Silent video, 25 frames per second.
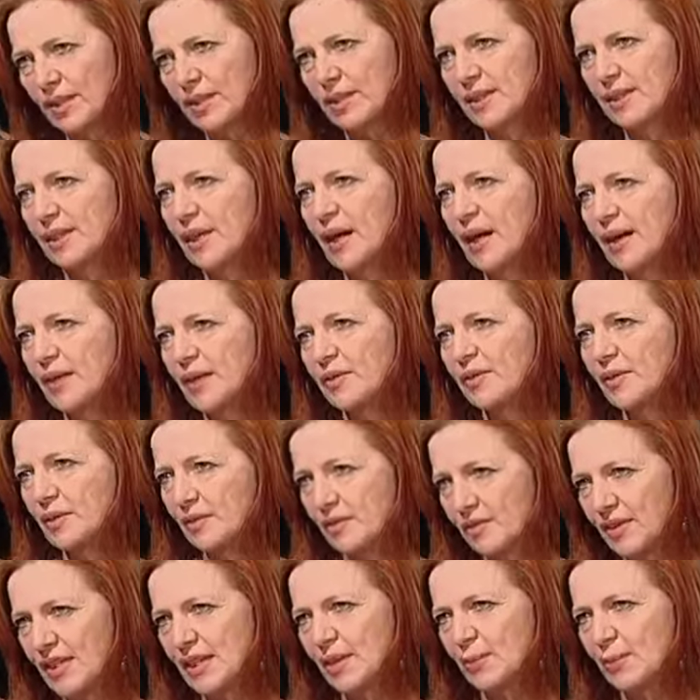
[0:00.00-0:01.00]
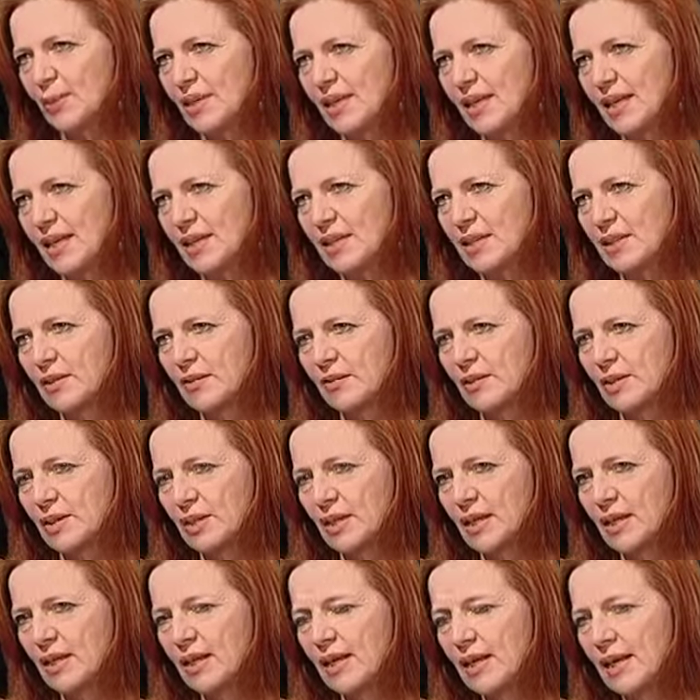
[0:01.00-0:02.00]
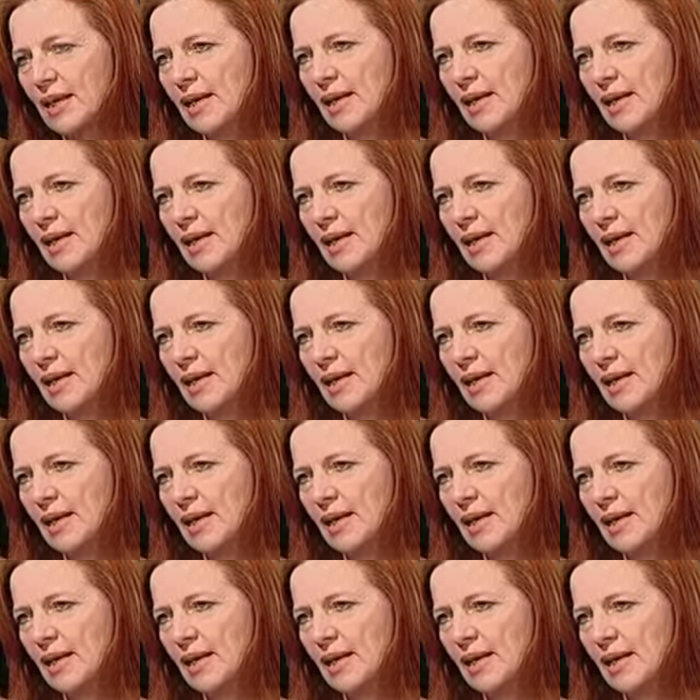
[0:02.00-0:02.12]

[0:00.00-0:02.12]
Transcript: this kind of investment activity.